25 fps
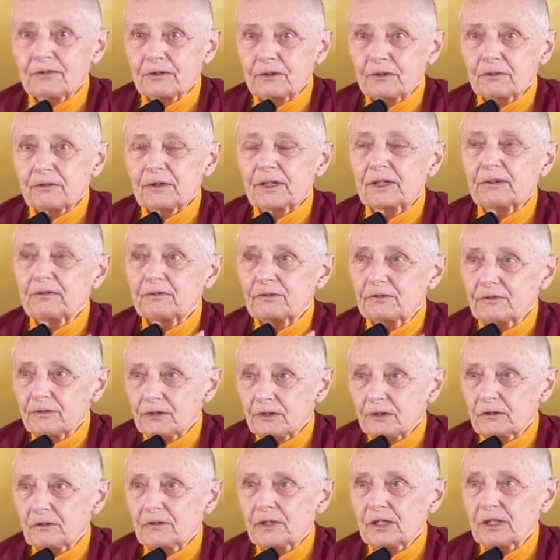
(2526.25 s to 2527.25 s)
very,
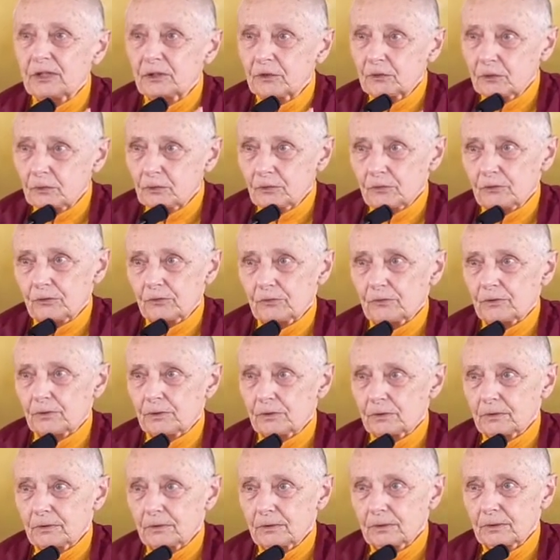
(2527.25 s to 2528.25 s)
very
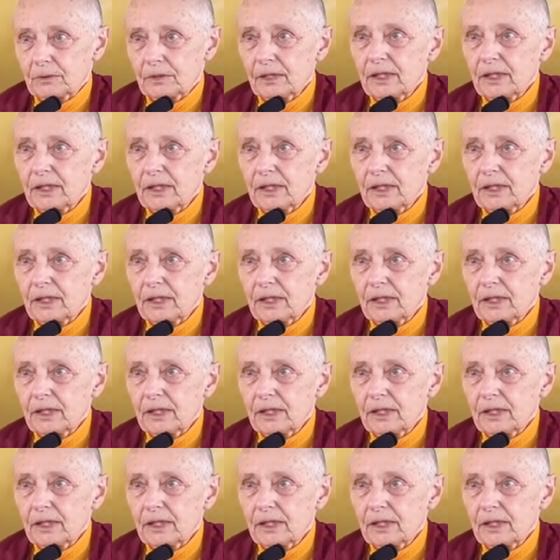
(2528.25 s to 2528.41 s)
useful.